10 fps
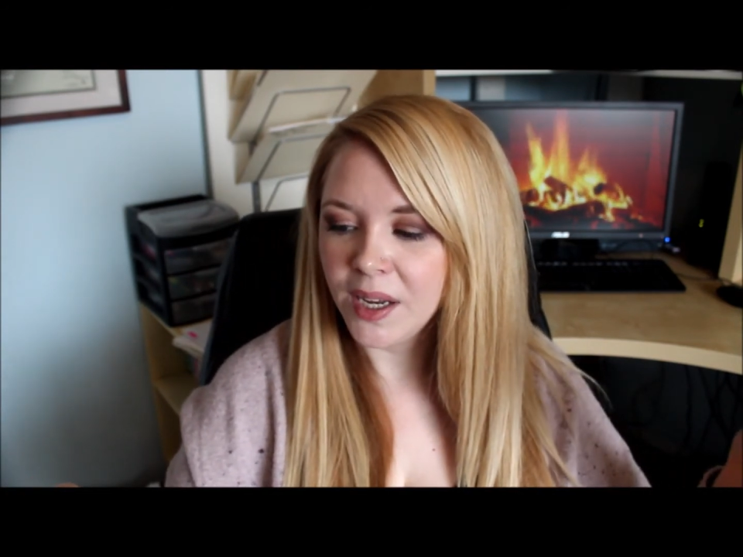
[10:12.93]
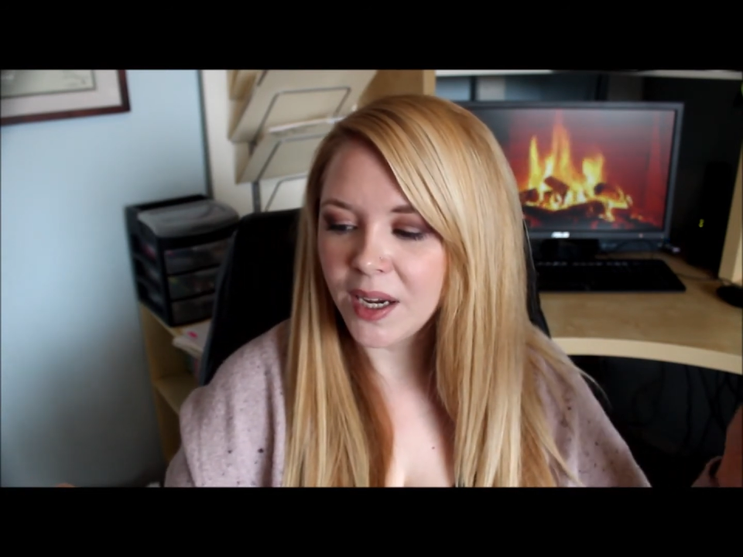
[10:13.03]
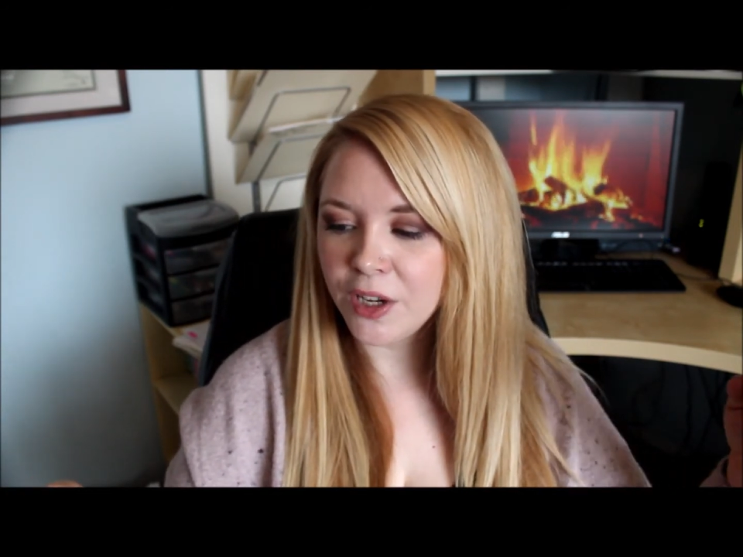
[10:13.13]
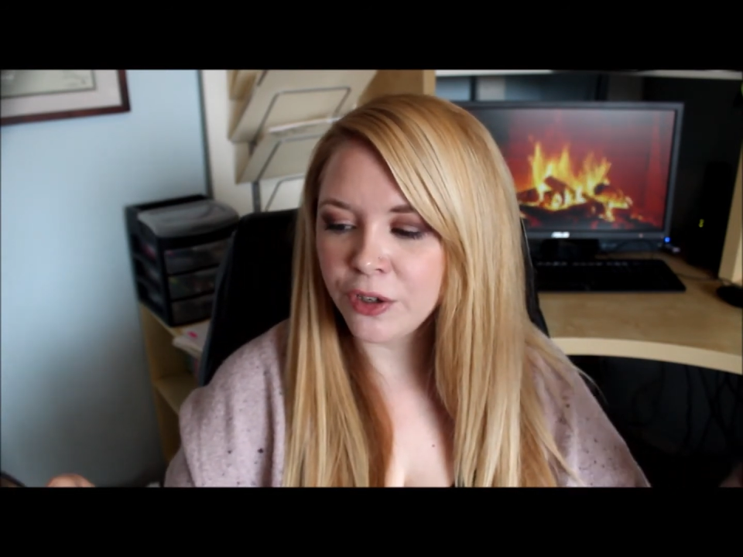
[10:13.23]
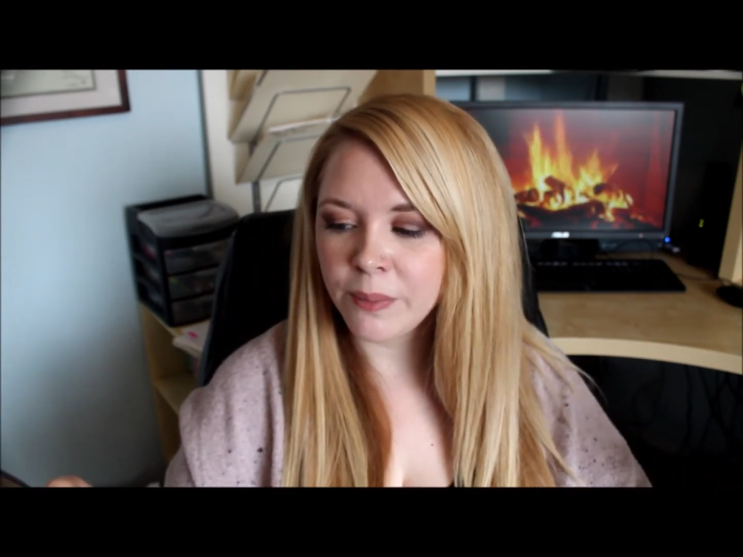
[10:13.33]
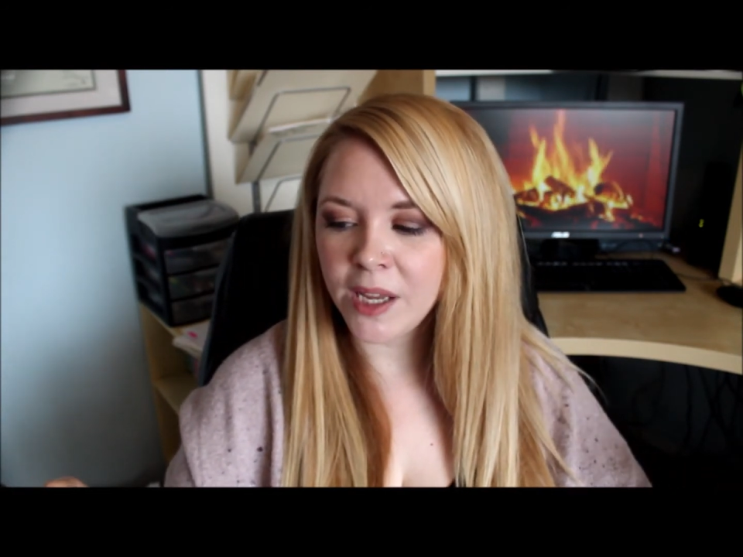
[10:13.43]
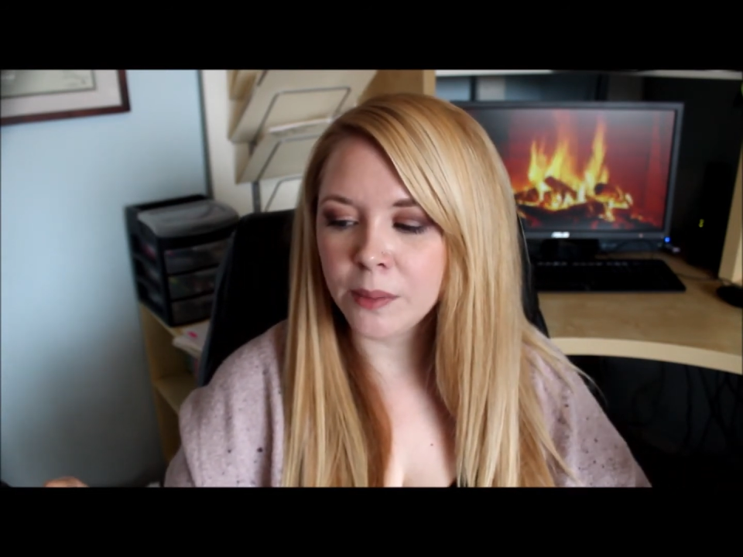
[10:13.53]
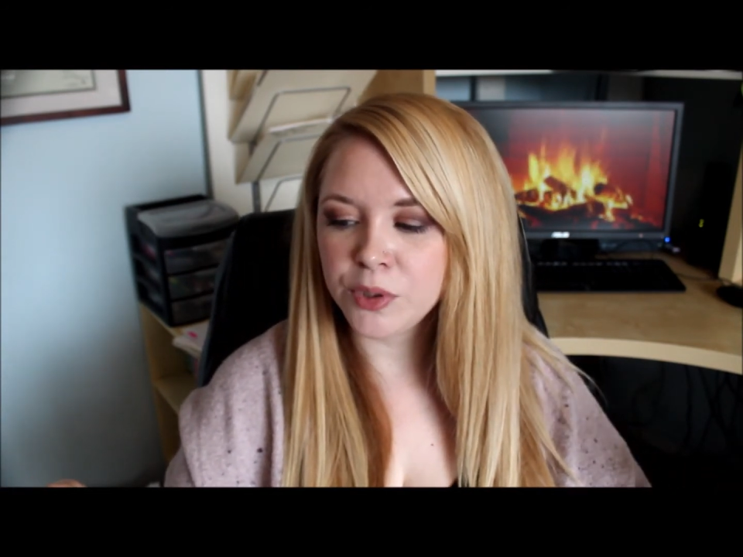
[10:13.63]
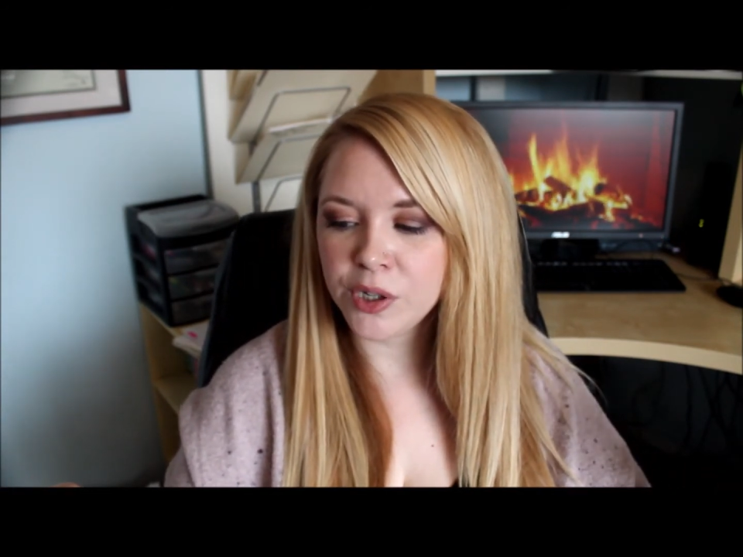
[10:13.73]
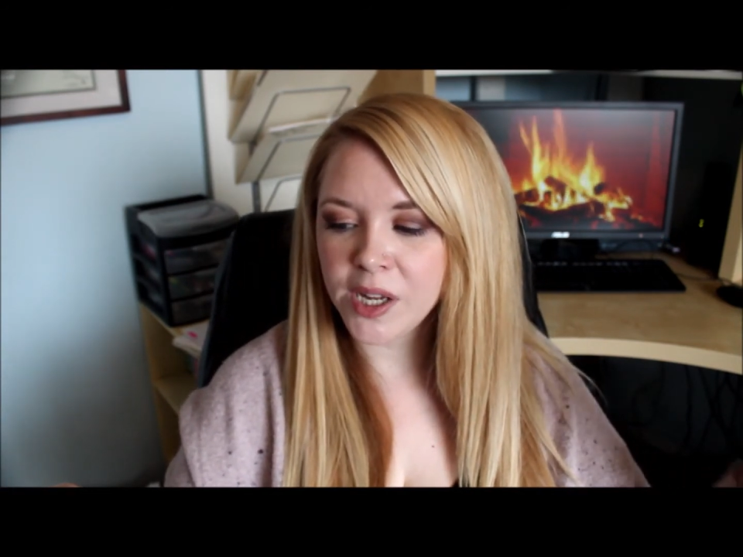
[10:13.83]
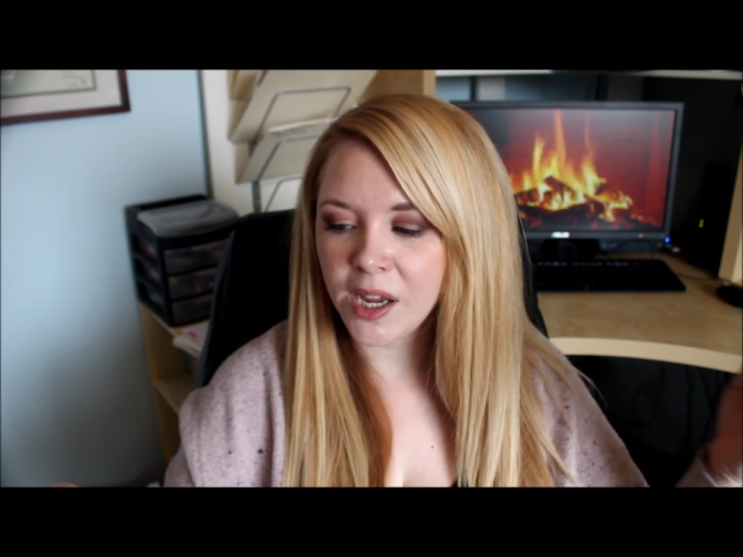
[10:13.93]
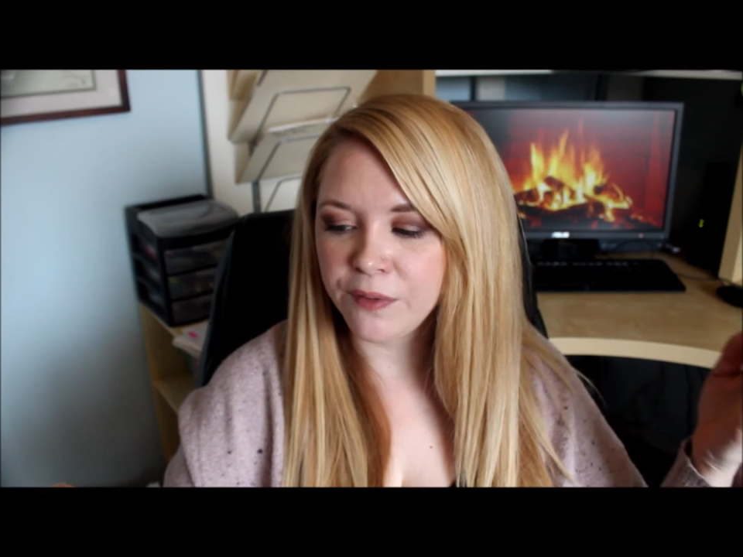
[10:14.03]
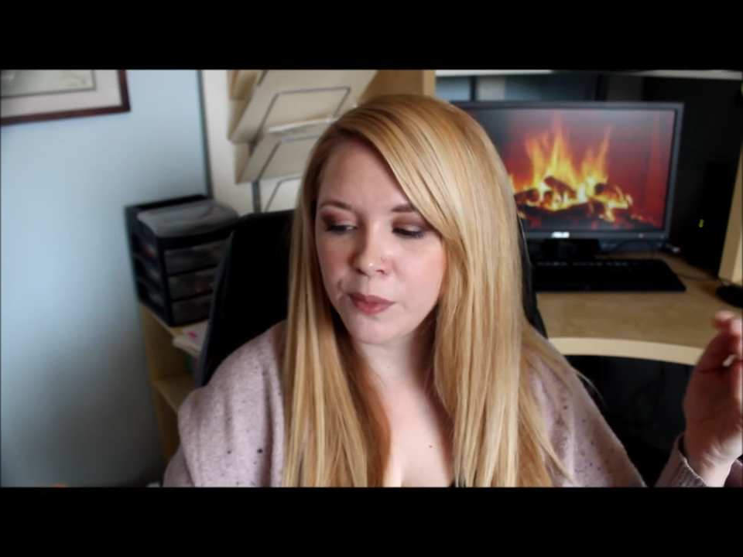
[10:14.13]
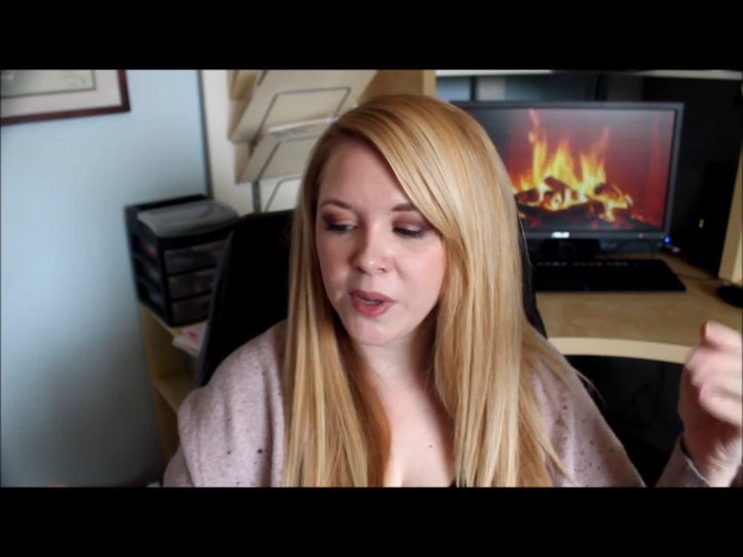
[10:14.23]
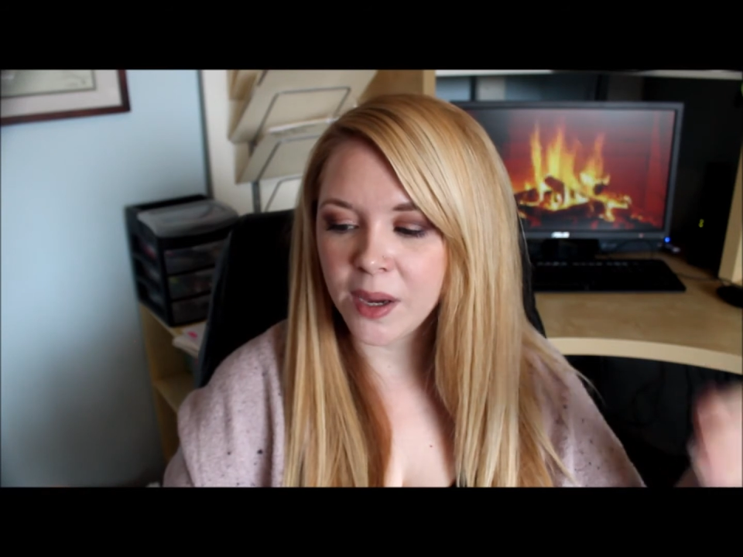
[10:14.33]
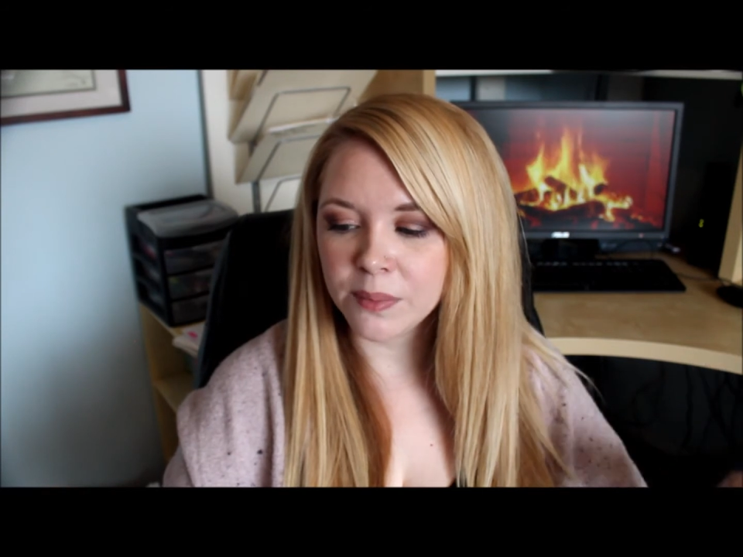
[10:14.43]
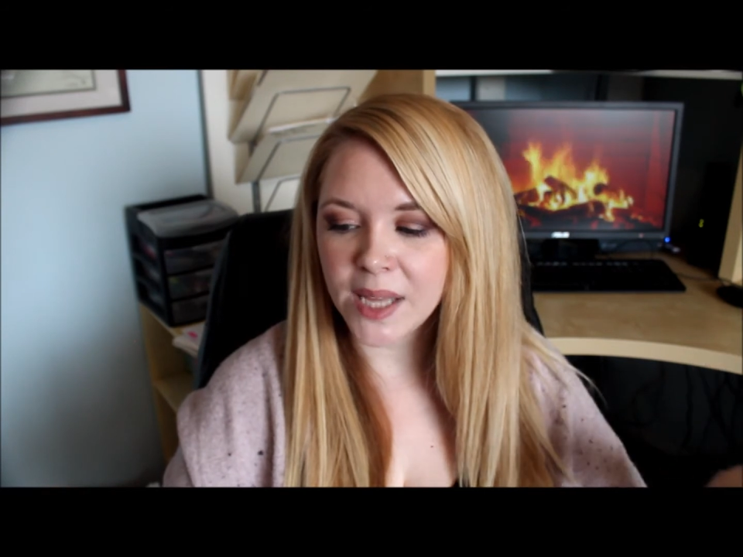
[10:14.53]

In your makeup journey, have you become